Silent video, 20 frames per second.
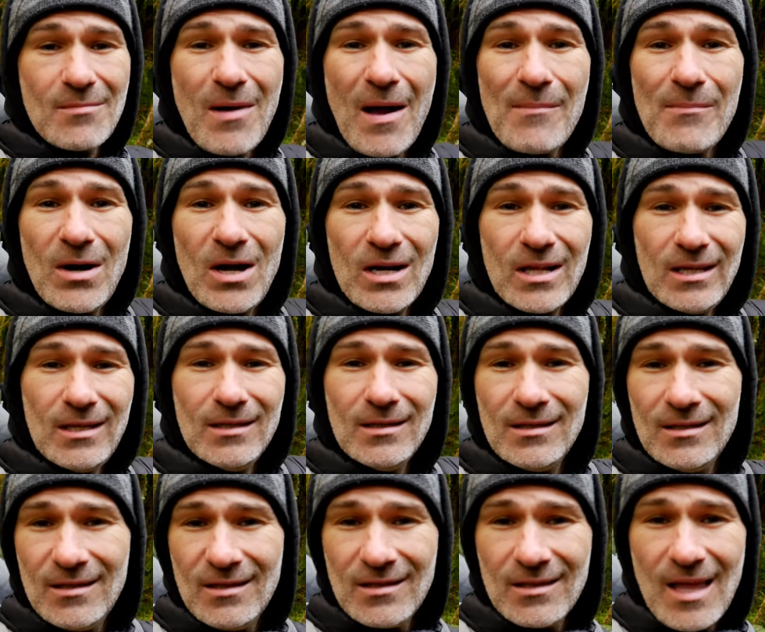my money.
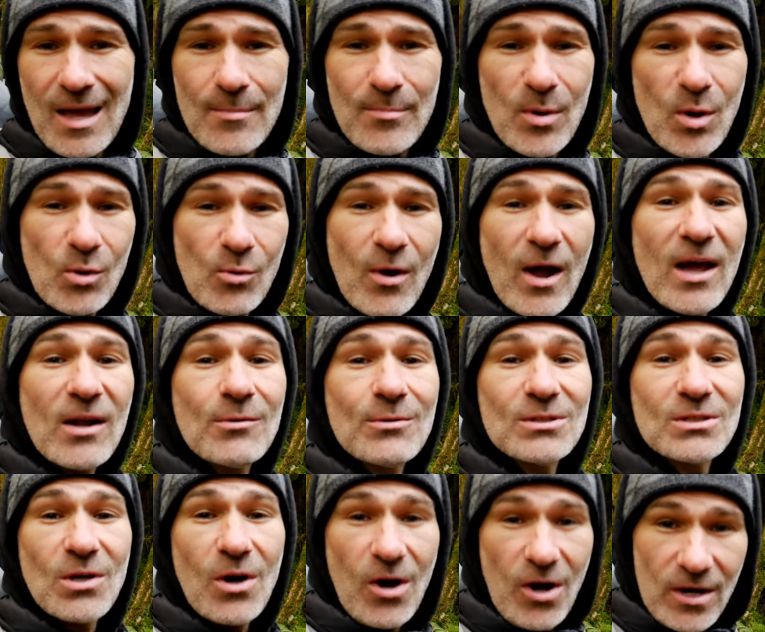That boat ride
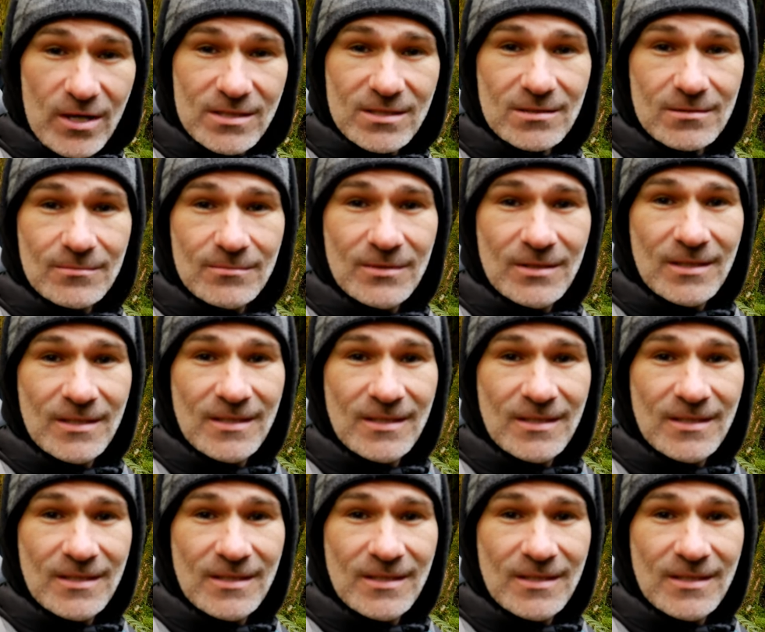was awesome.